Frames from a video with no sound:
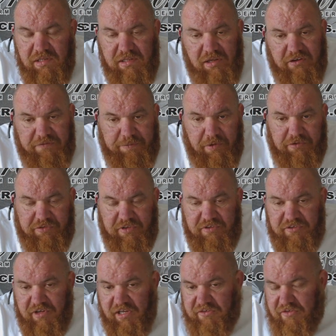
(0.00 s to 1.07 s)
Now, if post
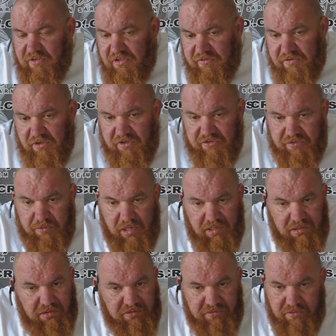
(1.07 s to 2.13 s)
injection you've got a swelling,